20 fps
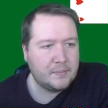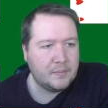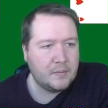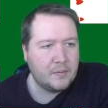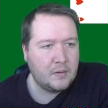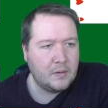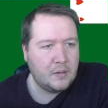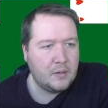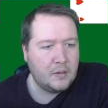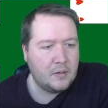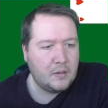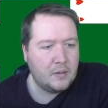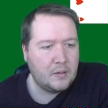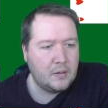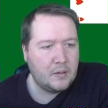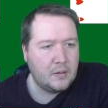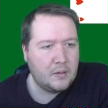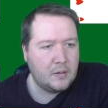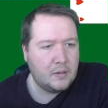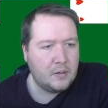
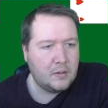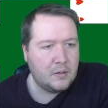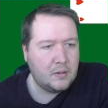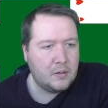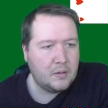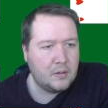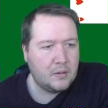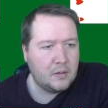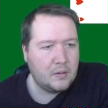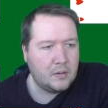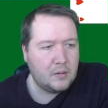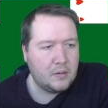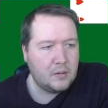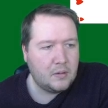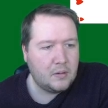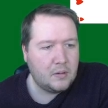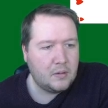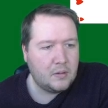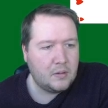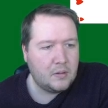
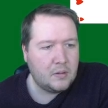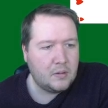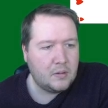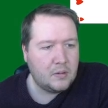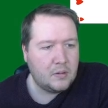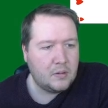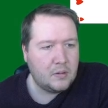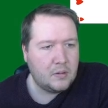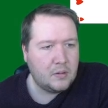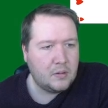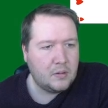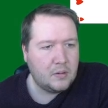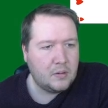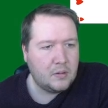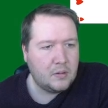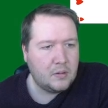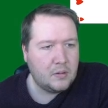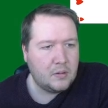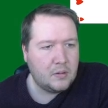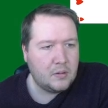
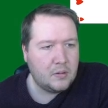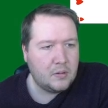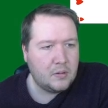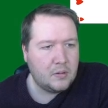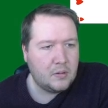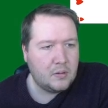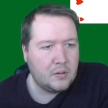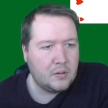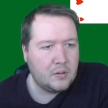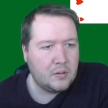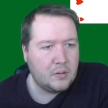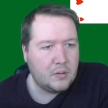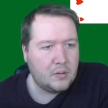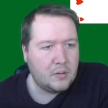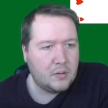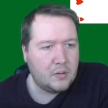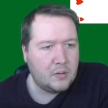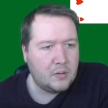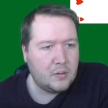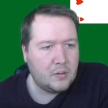
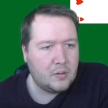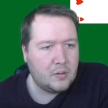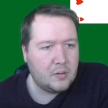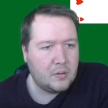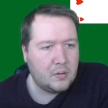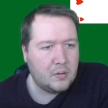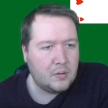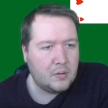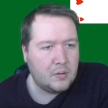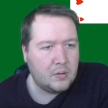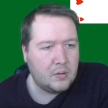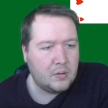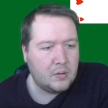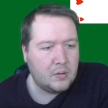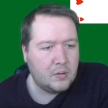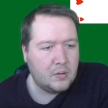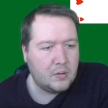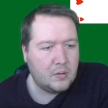Nobody speaks.